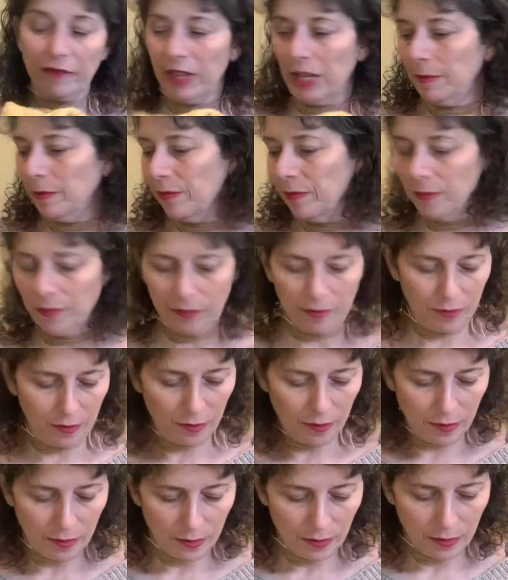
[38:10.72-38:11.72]
it.
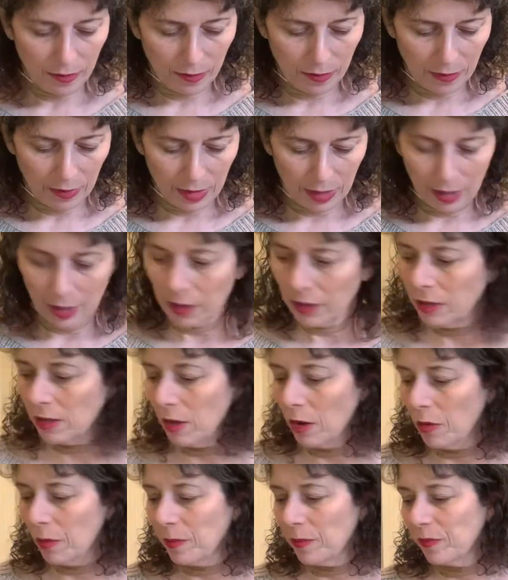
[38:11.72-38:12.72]

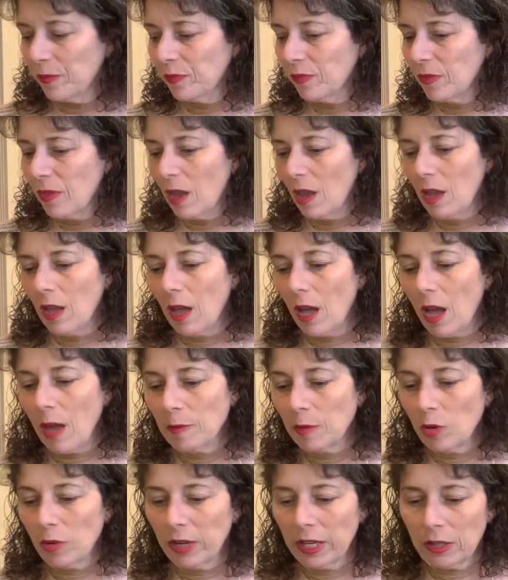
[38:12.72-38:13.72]
So I'm
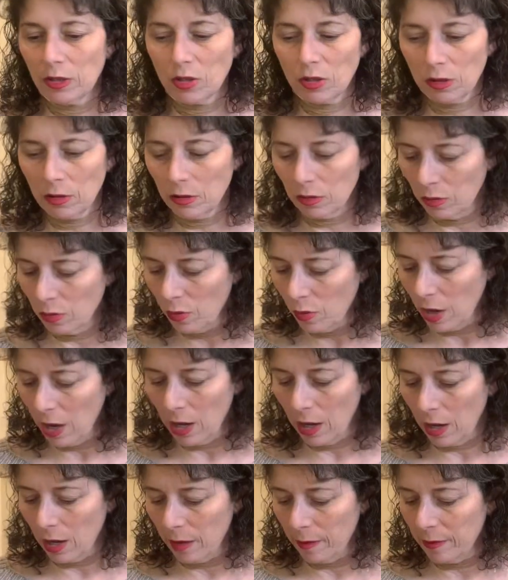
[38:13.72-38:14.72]
going to
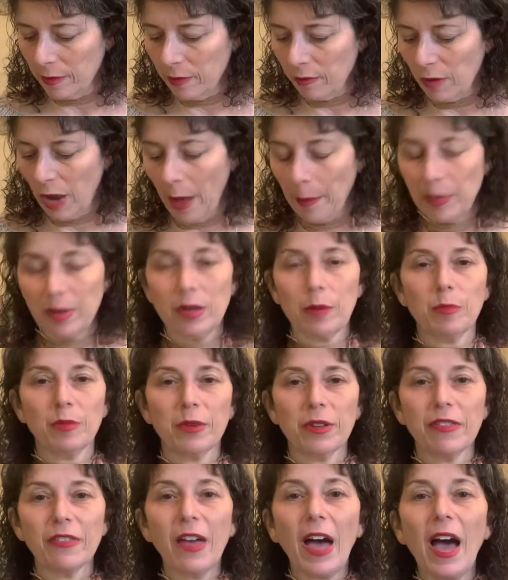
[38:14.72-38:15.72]
wrap it up
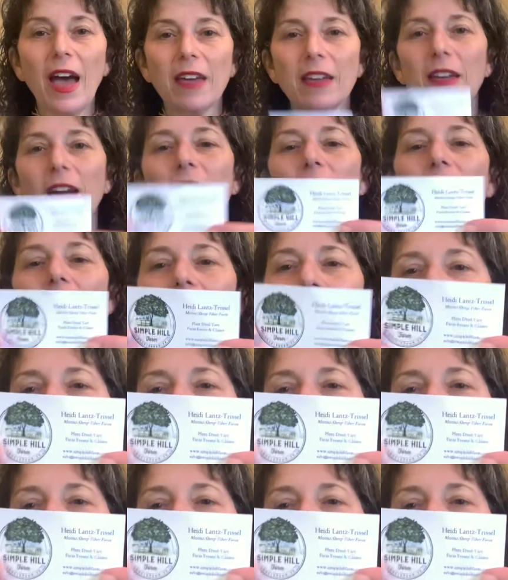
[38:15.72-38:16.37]
with that. And